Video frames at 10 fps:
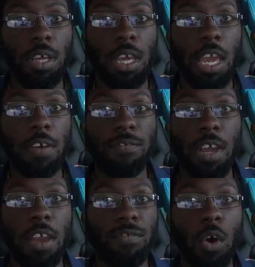and
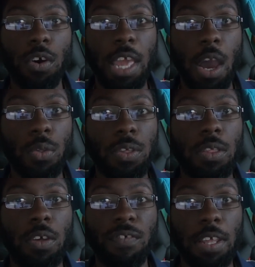if no one else
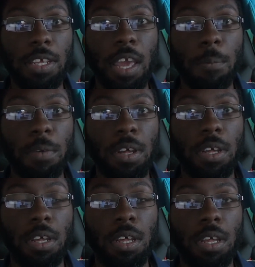is defending them,
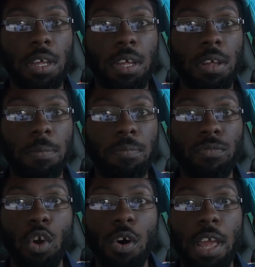
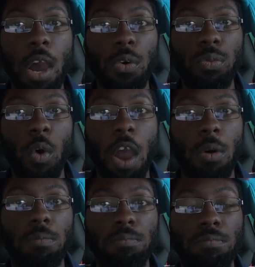no one else will.